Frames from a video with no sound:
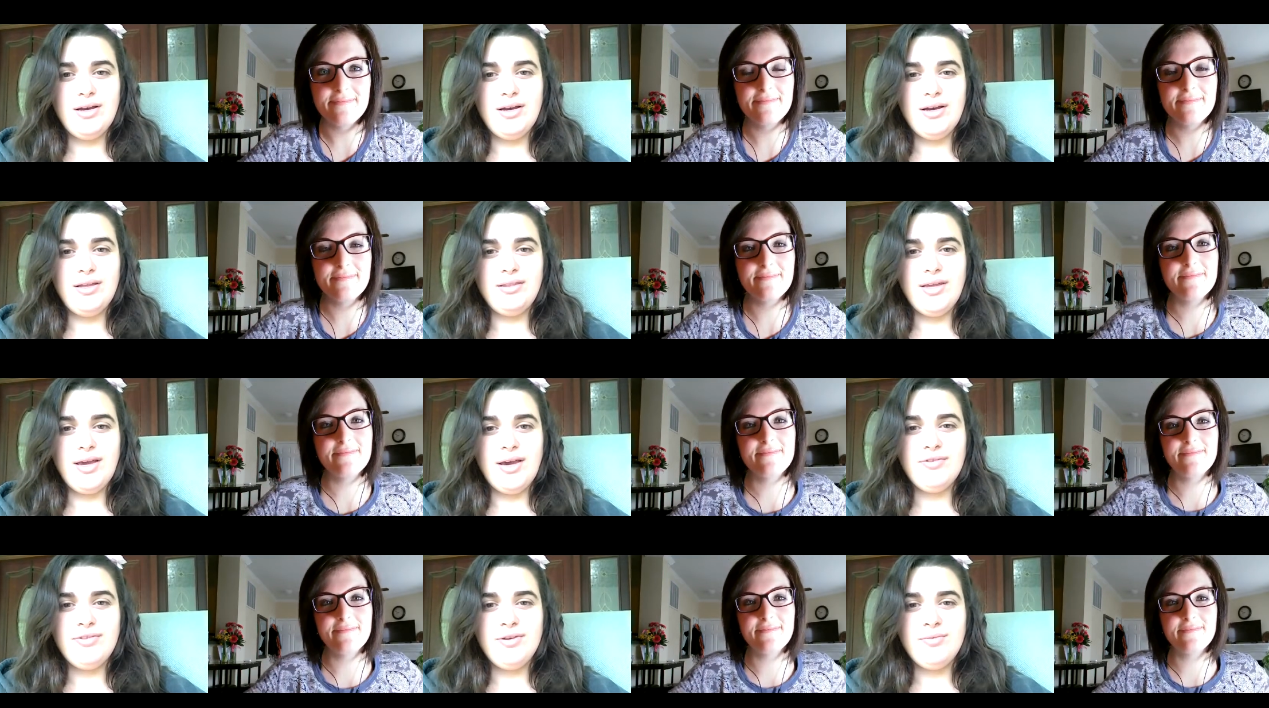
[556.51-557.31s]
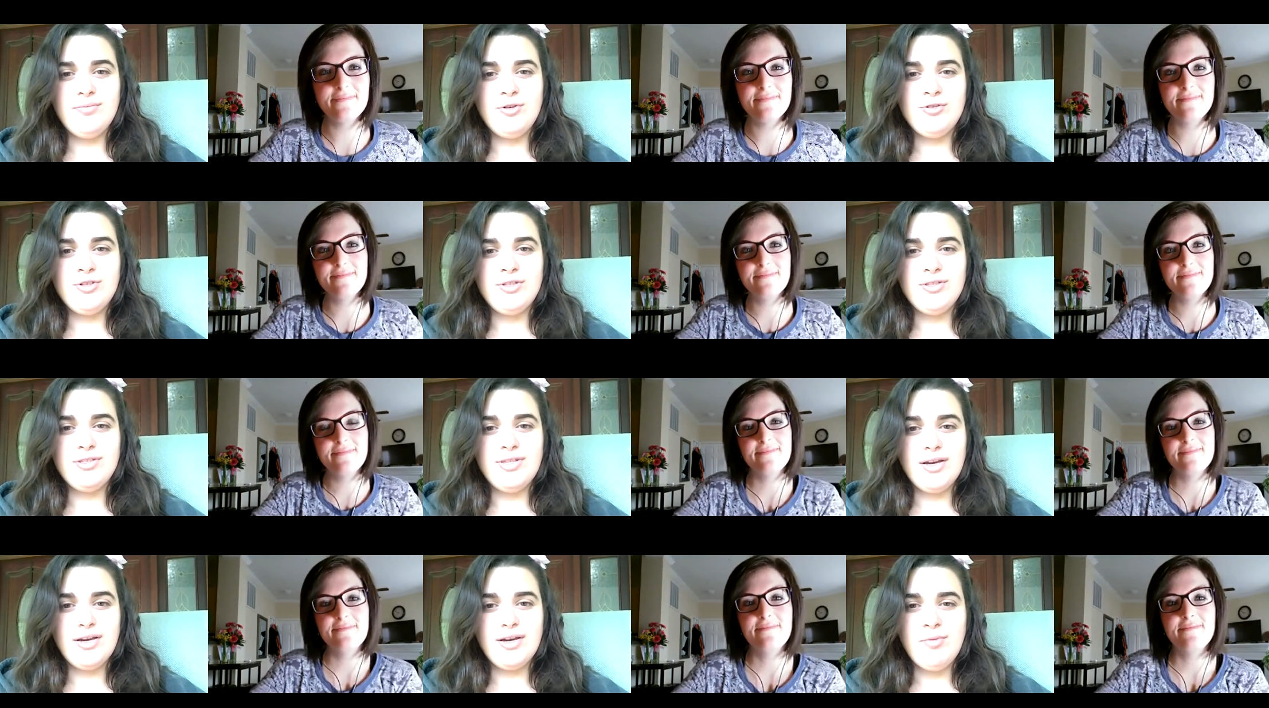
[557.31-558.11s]
Speaker 1: allow the emotions
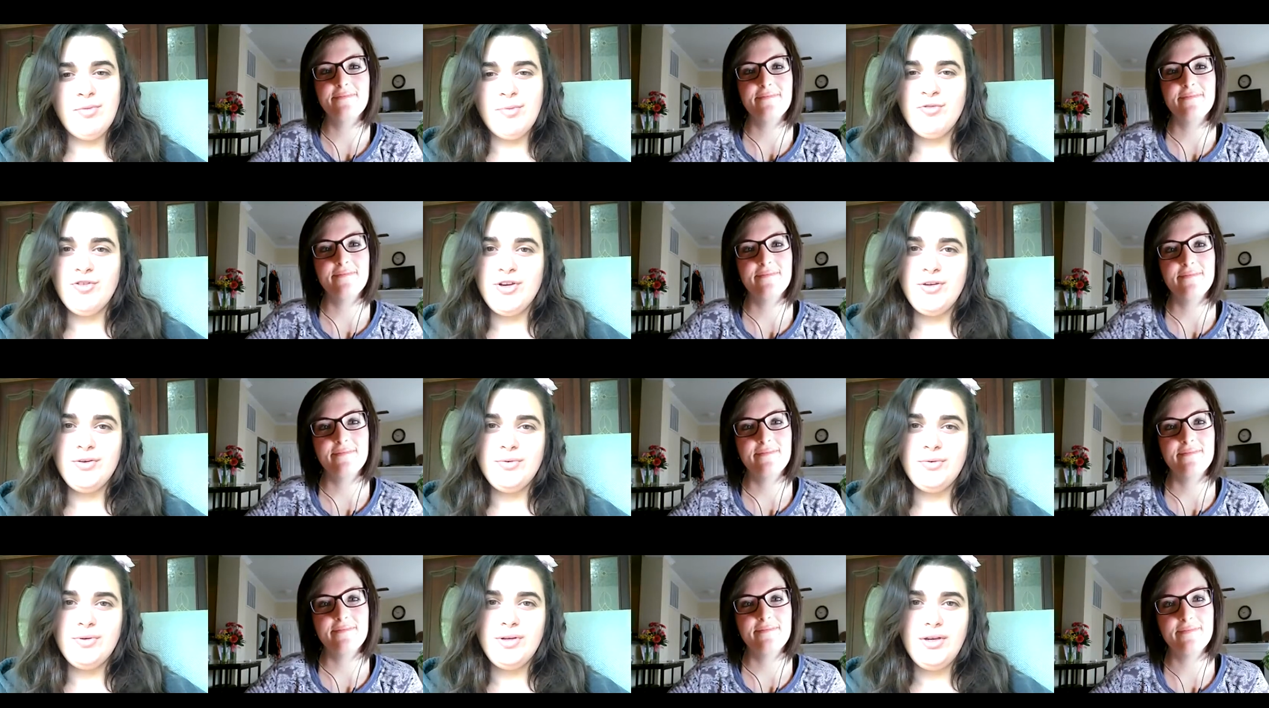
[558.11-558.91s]
that come up for you